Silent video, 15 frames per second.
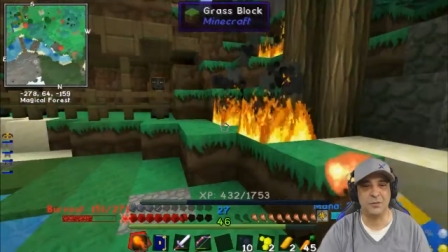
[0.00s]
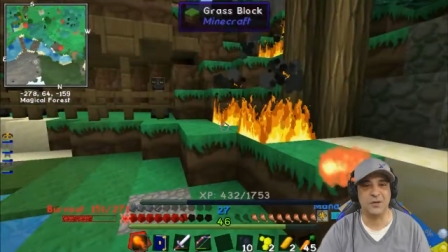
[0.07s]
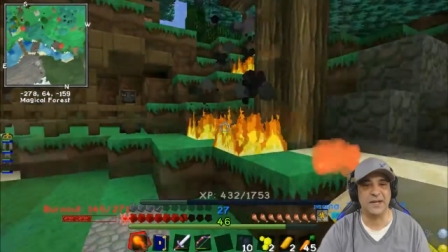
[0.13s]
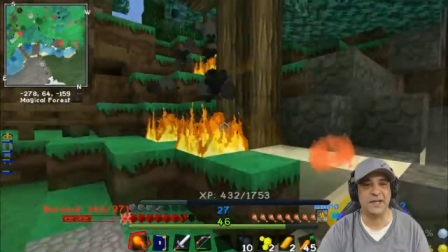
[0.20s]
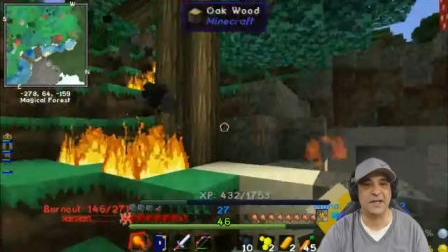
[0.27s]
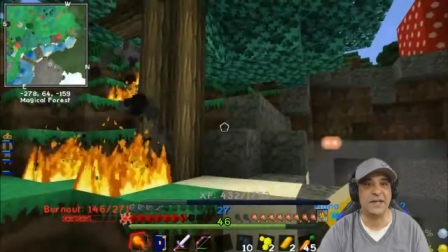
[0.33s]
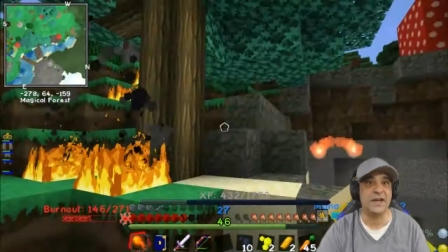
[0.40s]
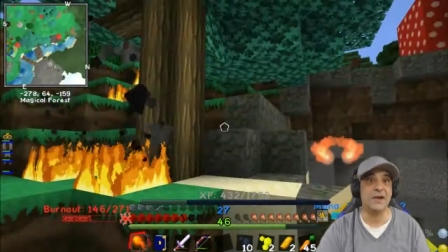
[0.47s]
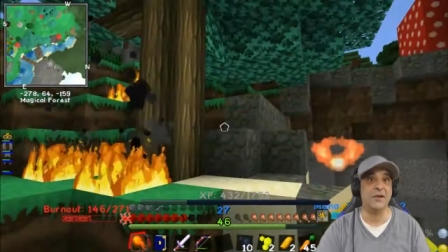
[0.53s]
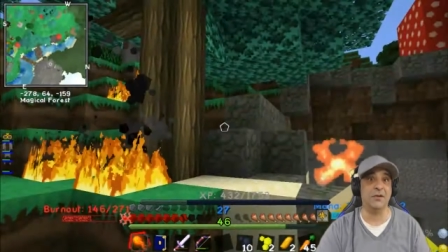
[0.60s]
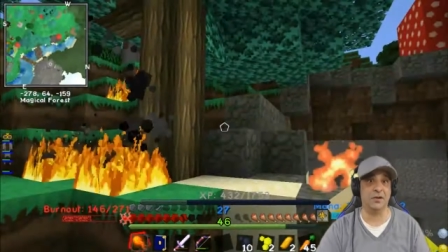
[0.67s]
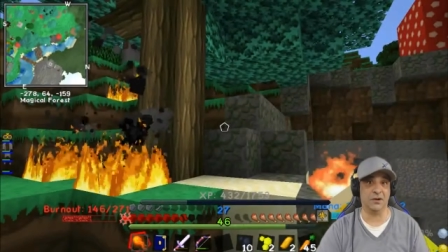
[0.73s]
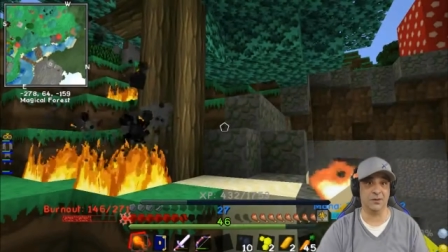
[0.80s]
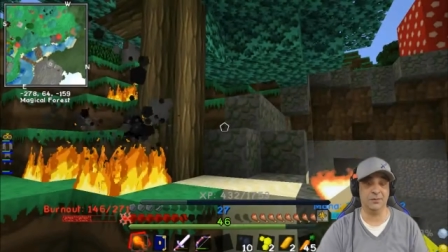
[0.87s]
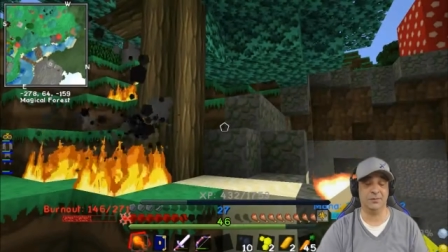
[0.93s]
We could
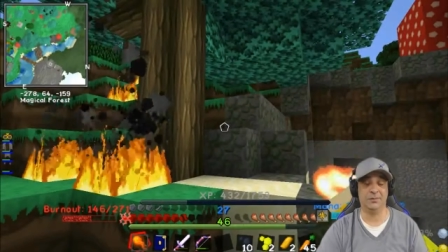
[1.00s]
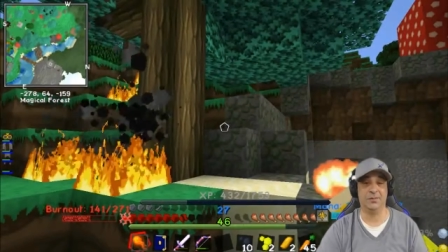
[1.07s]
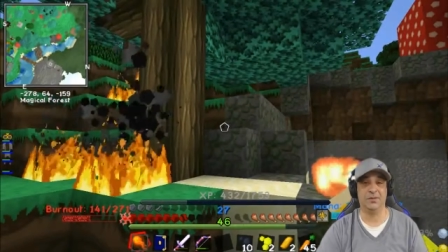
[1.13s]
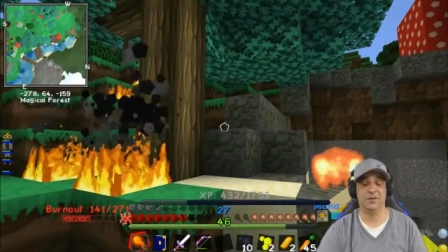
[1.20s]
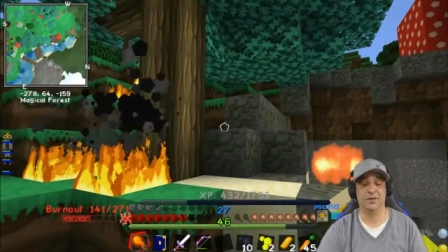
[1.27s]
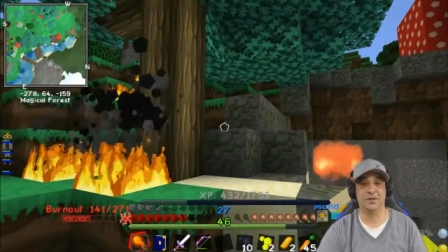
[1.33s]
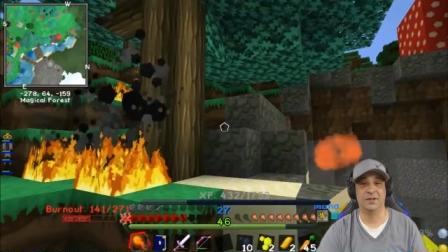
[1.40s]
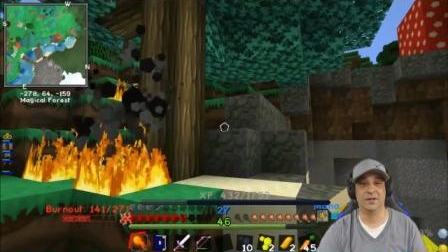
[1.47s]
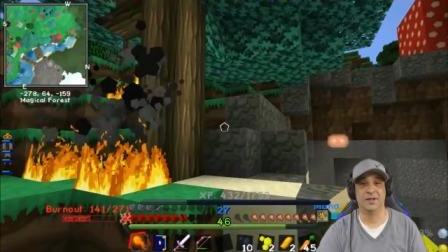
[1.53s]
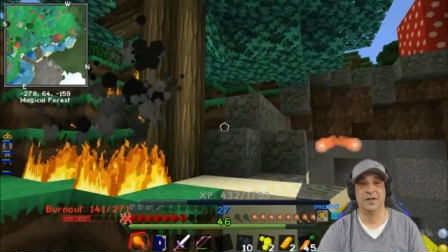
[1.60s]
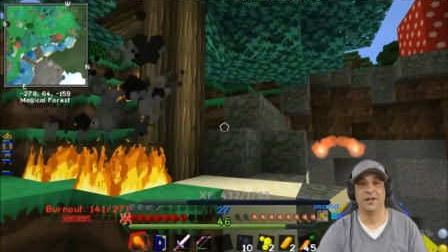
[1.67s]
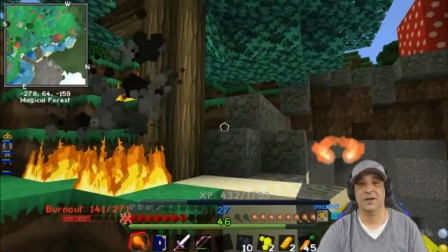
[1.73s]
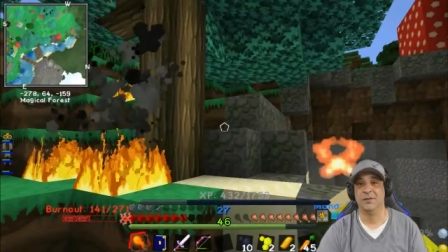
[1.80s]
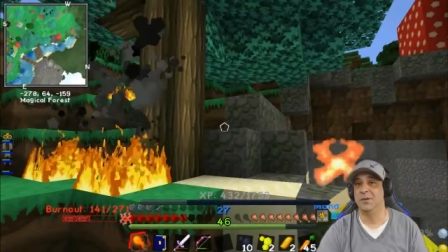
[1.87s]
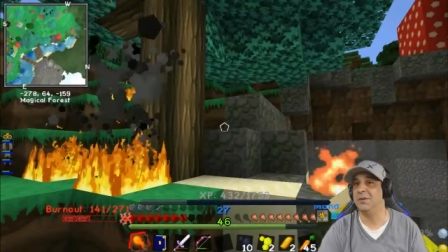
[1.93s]
hear him,
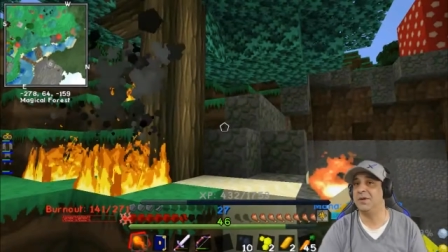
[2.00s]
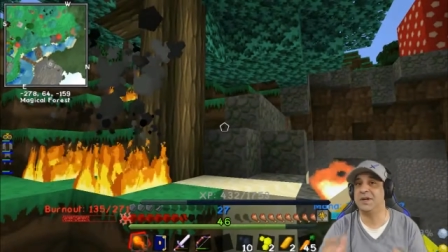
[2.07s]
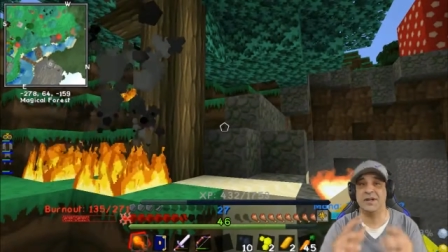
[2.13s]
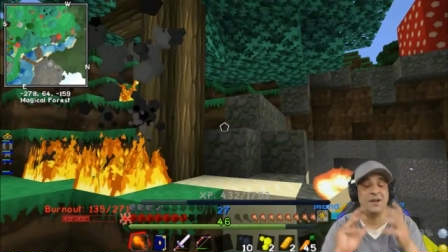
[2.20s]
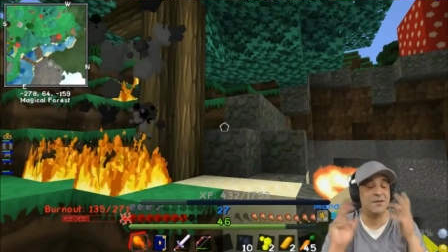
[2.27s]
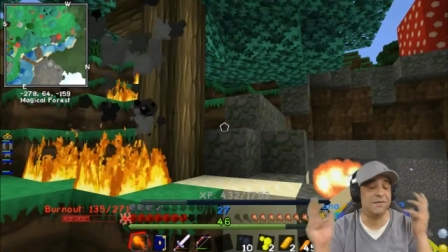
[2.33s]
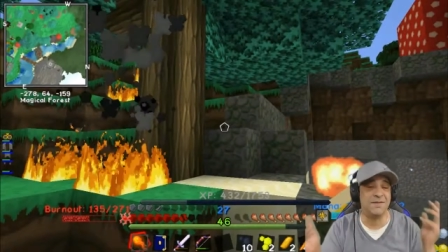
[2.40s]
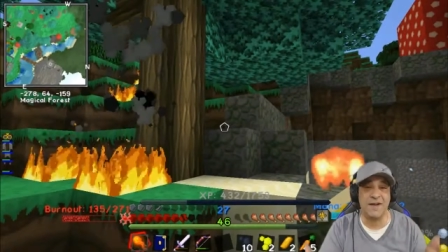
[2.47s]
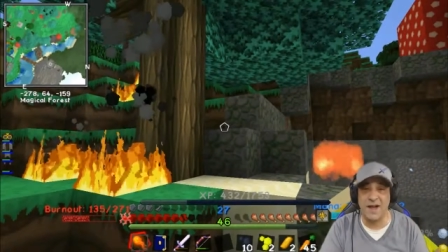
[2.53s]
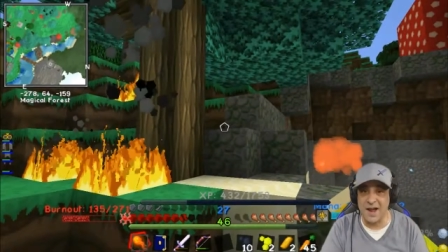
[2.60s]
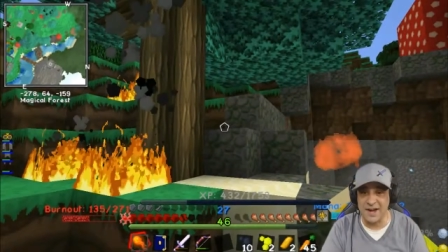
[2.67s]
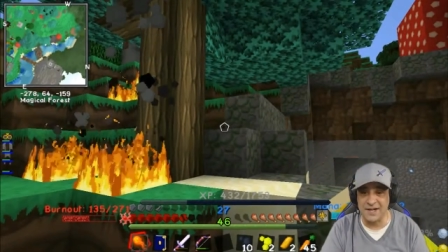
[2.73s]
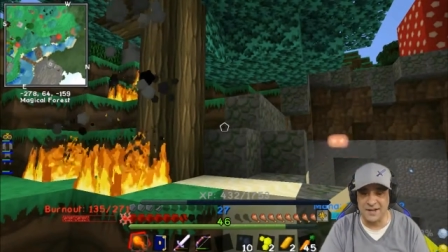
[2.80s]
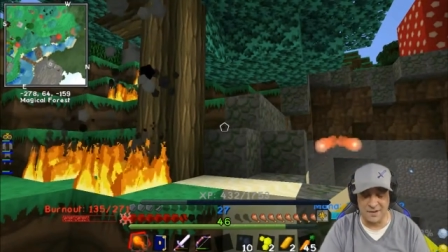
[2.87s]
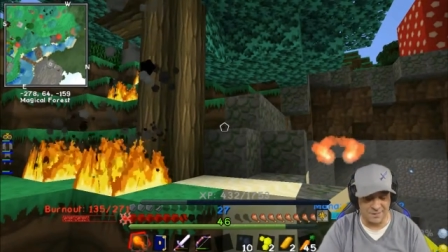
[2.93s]
but we couldn't
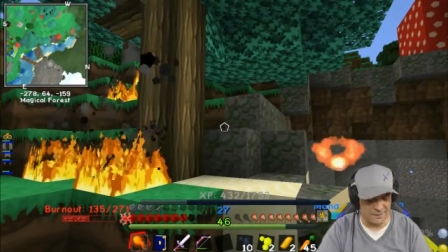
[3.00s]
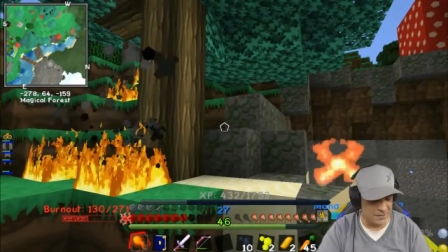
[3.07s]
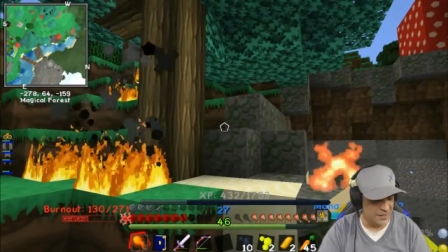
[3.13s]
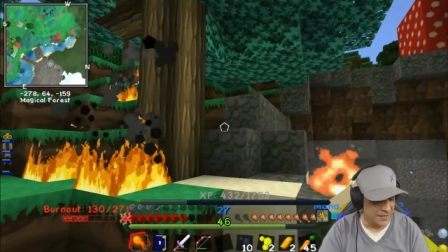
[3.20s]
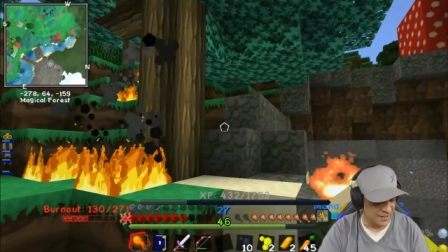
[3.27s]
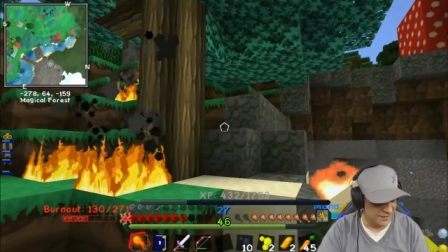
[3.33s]
find him.